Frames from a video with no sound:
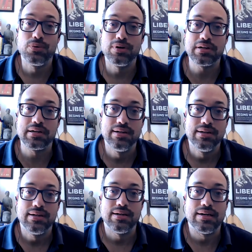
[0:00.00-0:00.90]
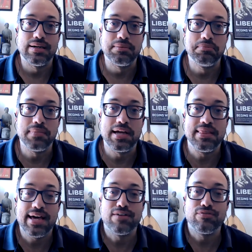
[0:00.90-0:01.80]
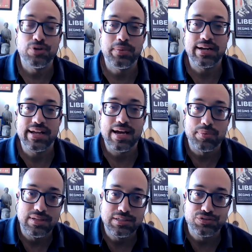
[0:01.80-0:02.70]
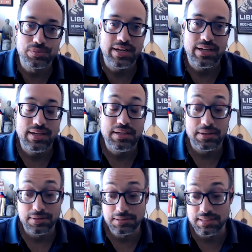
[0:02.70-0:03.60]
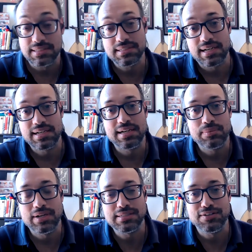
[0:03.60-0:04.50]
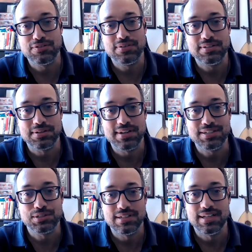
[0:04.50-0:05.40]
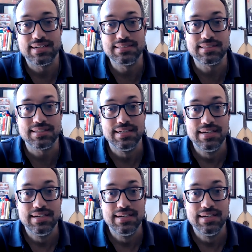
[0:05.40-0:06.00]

your work uh, and that of Nomad Capitalist for many years as I uh, myself internationalized